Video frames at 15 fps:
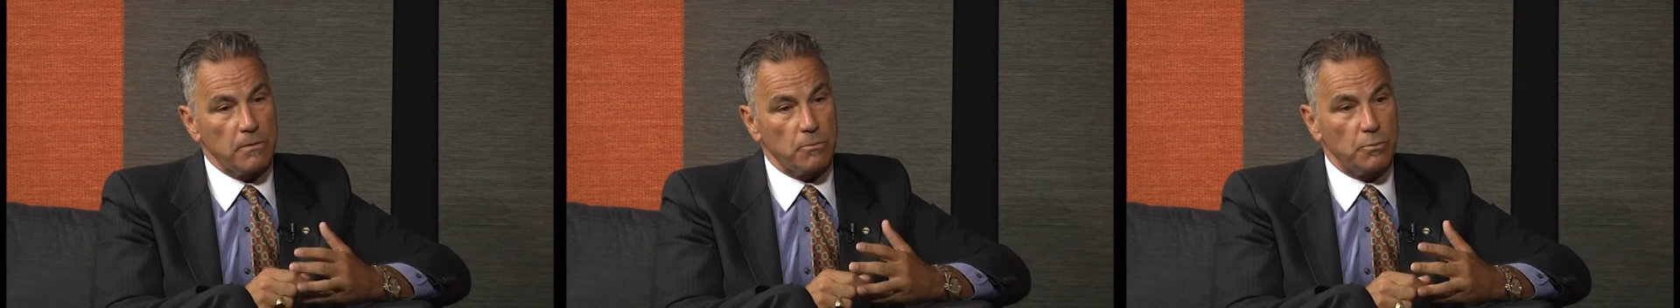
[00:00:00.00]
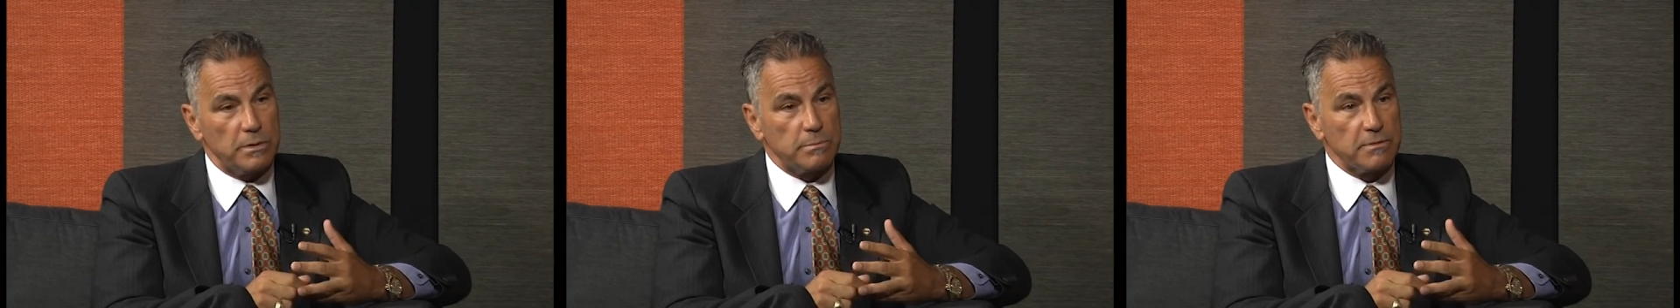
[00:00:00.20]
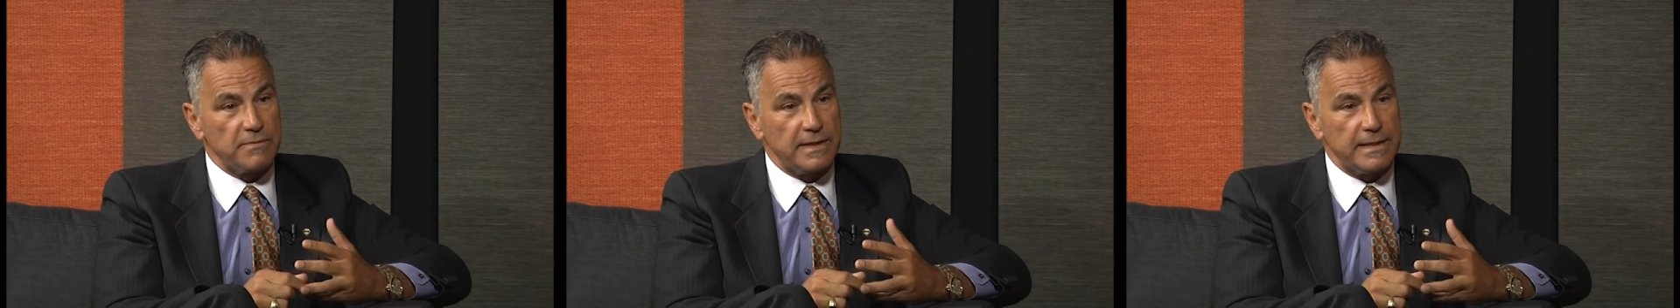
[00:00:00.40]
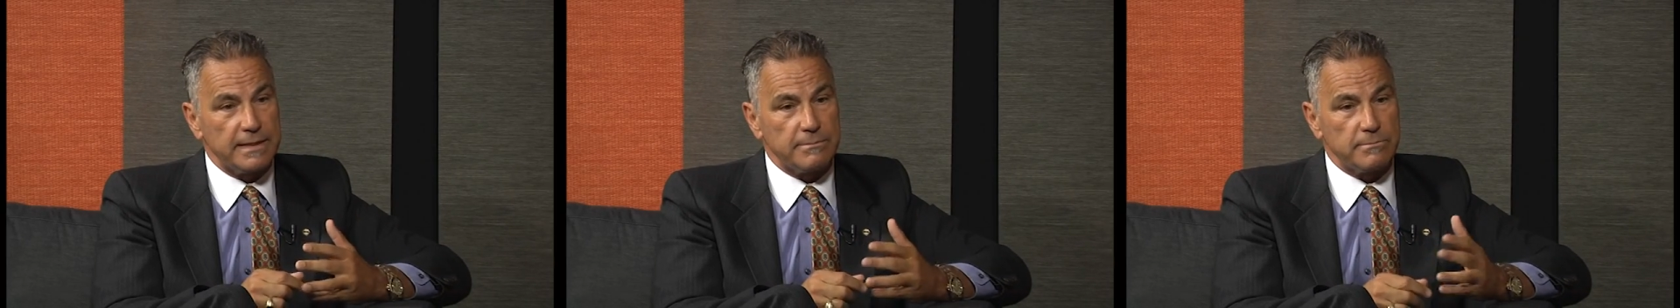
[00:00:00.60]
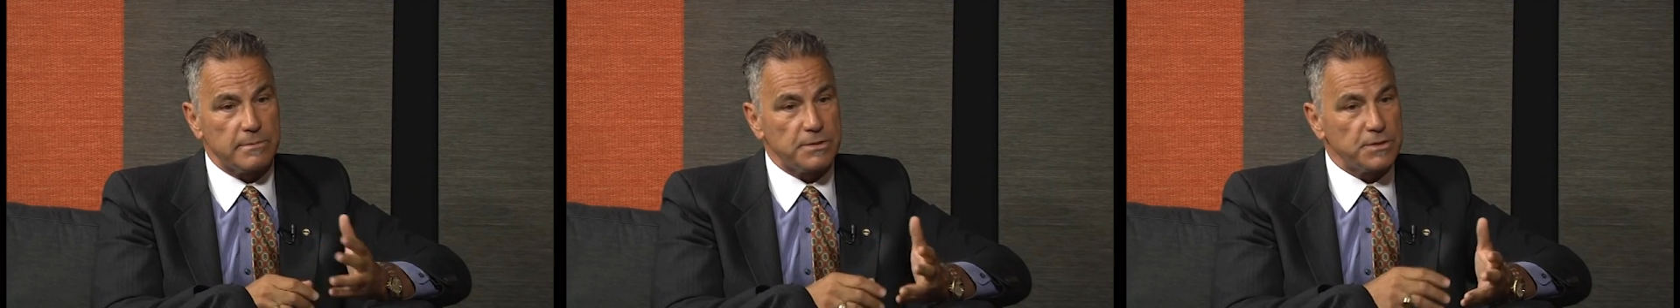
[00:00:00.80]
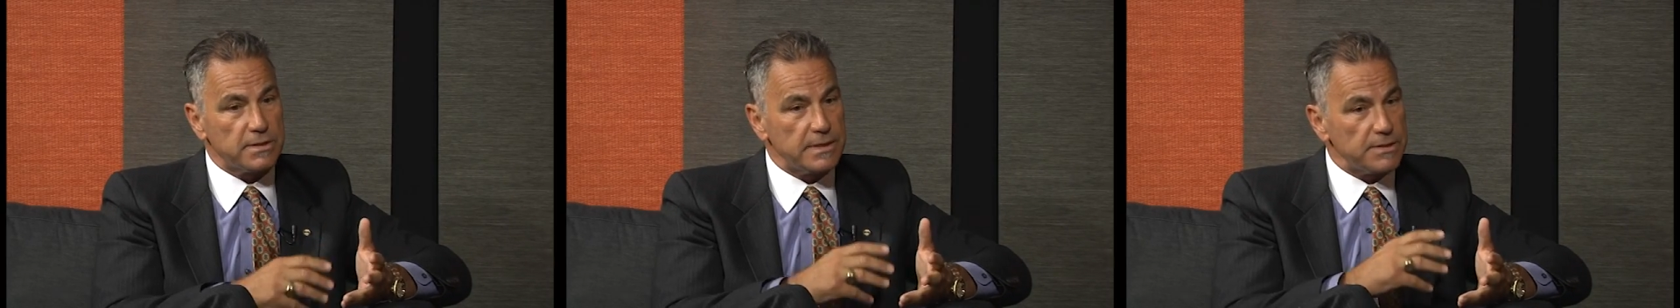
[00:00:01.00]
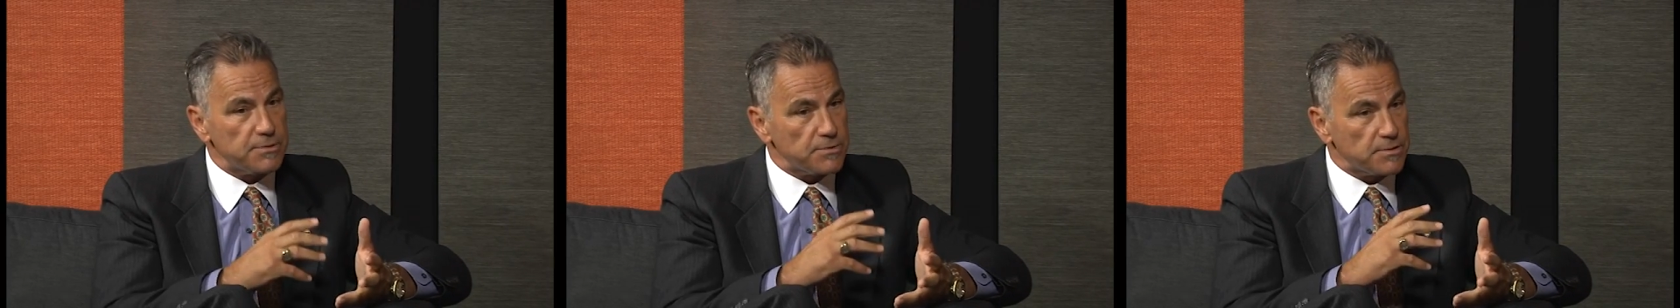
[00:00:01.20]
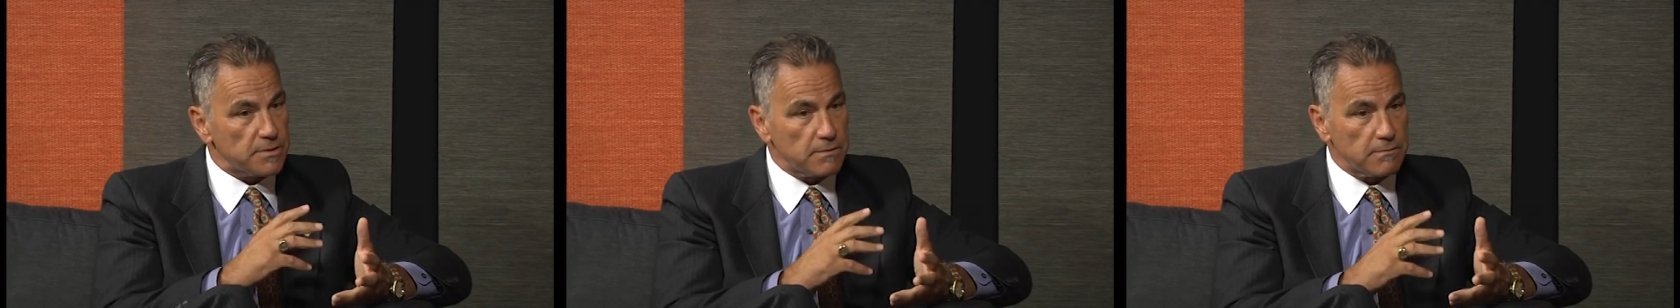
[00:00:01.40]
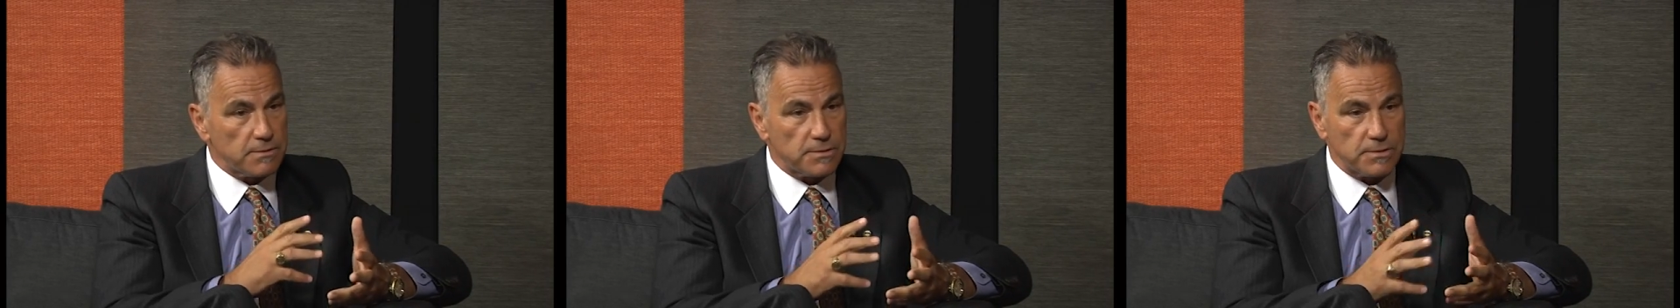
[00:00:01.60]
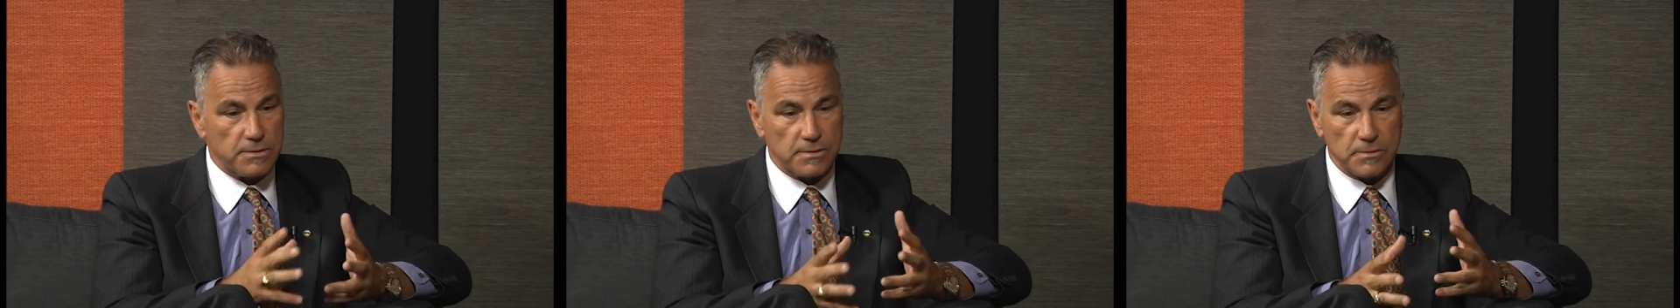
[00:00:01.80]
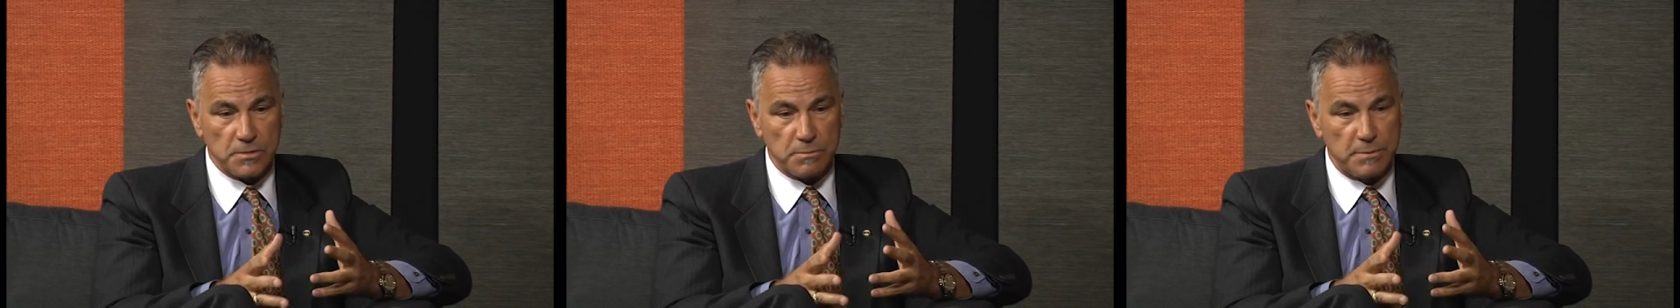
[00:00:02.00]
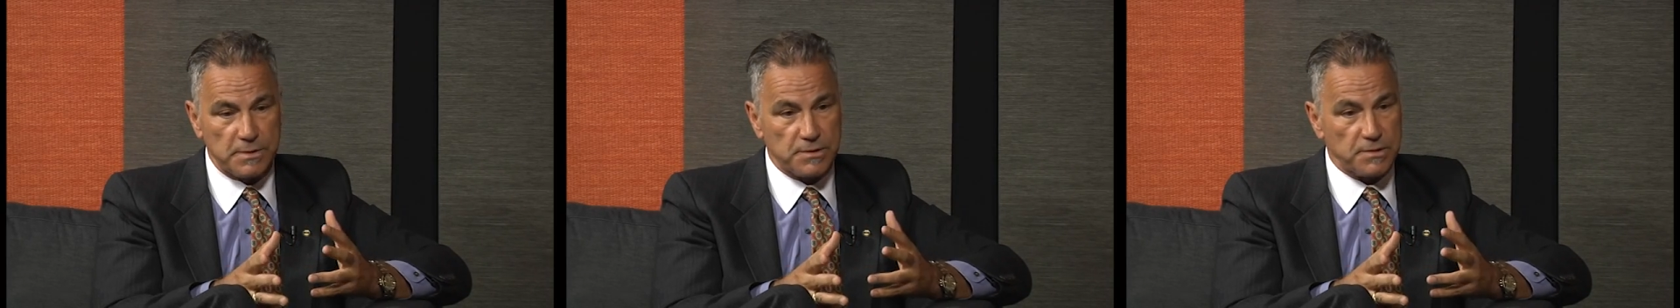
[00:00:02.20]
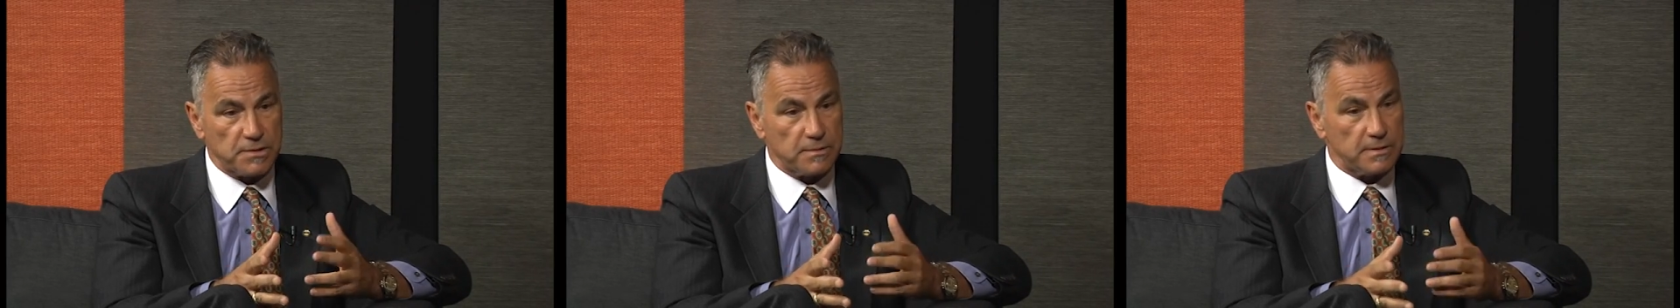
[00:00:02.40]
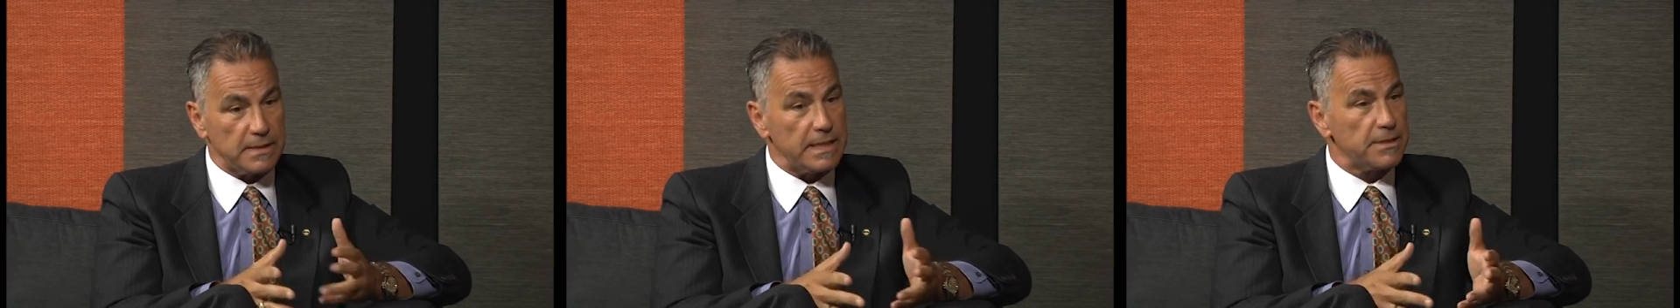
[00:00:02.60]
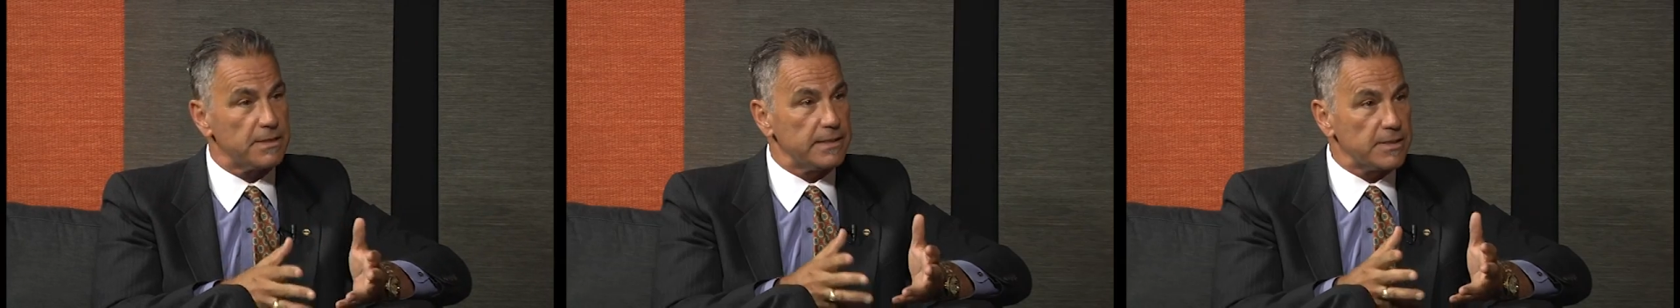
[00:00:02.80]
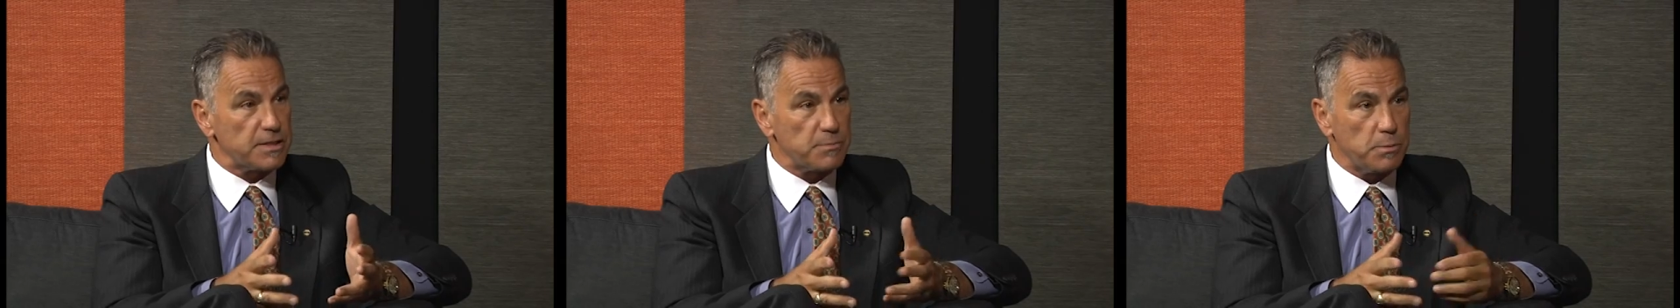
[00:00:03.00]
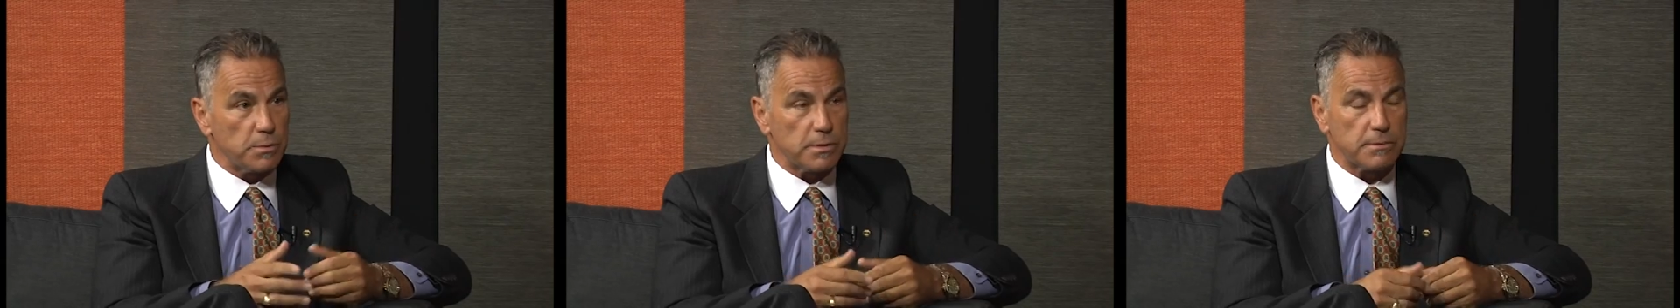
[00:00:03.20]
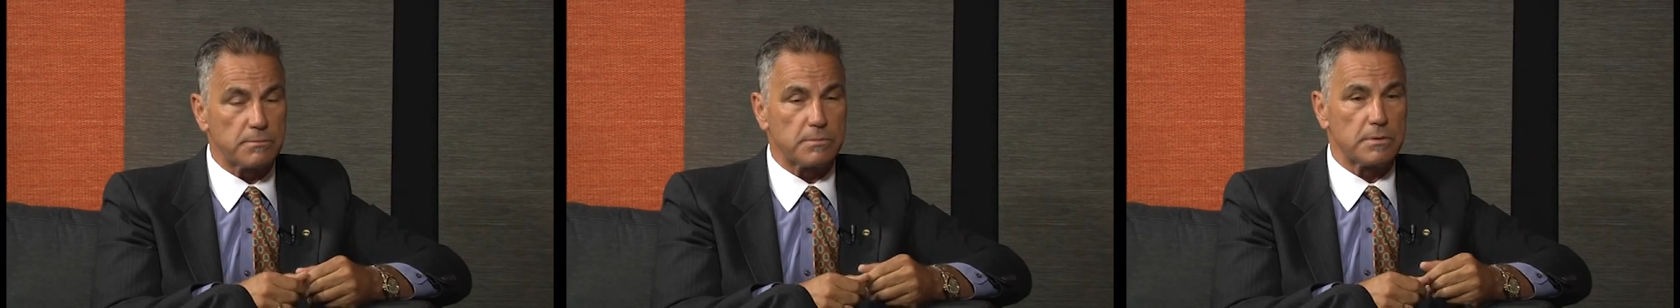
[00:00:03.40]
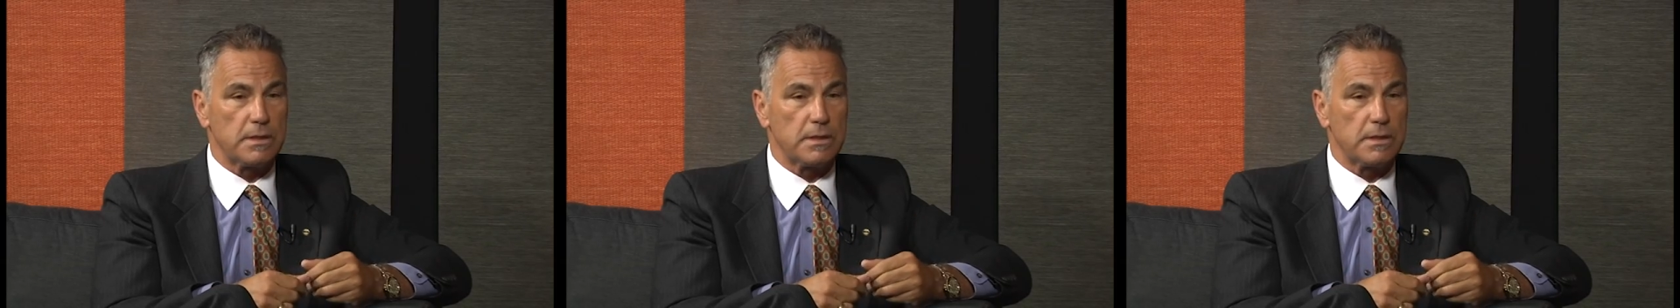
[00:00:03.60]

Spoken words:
We provide educational services to those businesses on how to export,